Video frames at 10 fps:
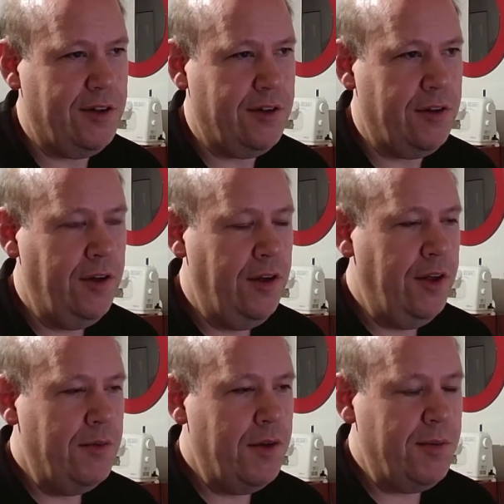They're
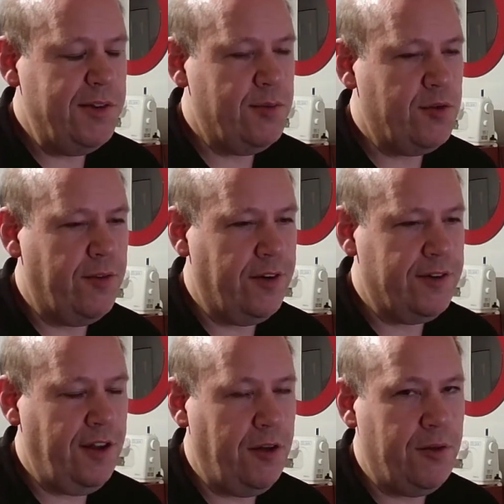maybe some sort of
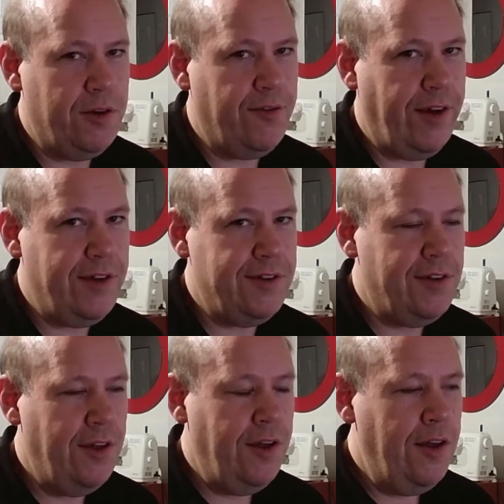auxiliary device,